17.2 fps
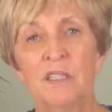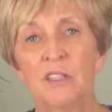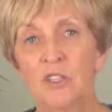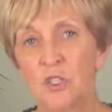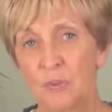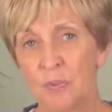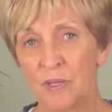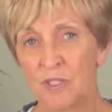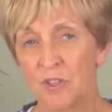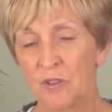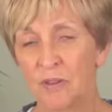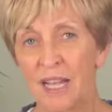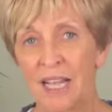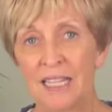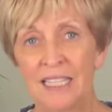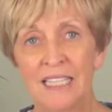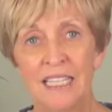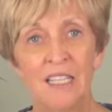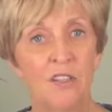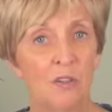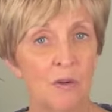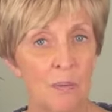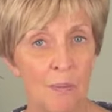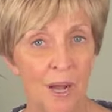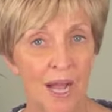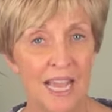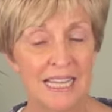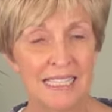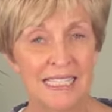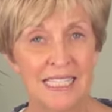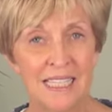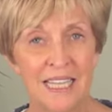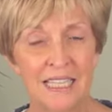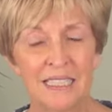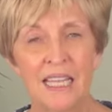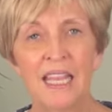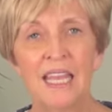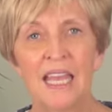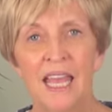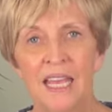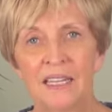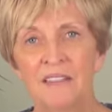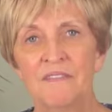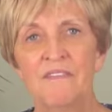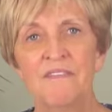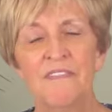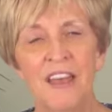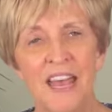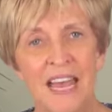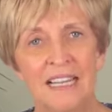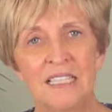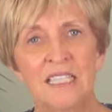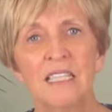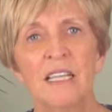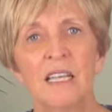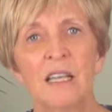your spirituality, your mindset, and in fact,